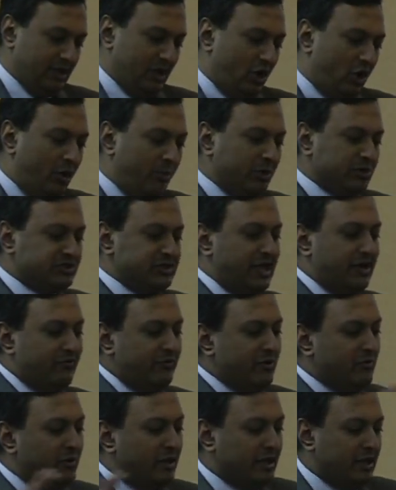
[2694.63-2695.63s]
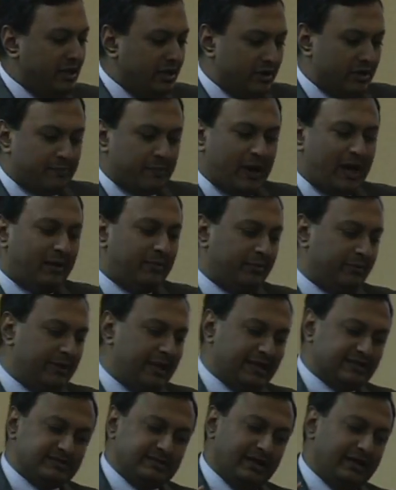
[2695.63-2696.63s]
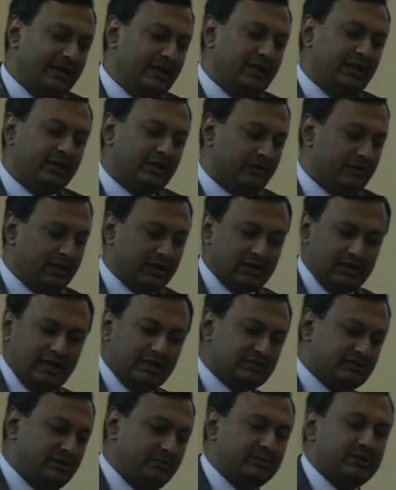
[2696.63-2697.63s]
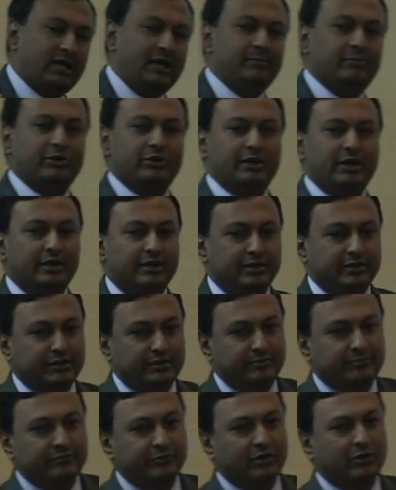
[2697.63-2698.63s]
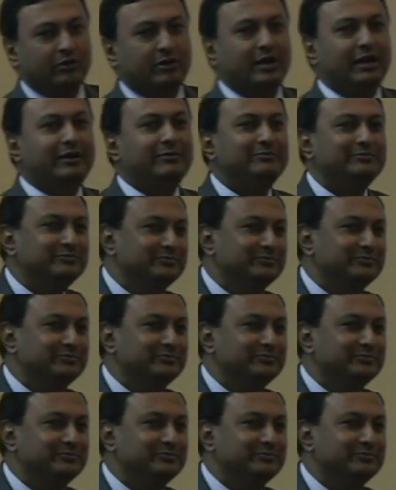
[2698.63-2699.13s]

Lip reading: Almost everyone here probably has done it incorrectly at some time or the other, okay?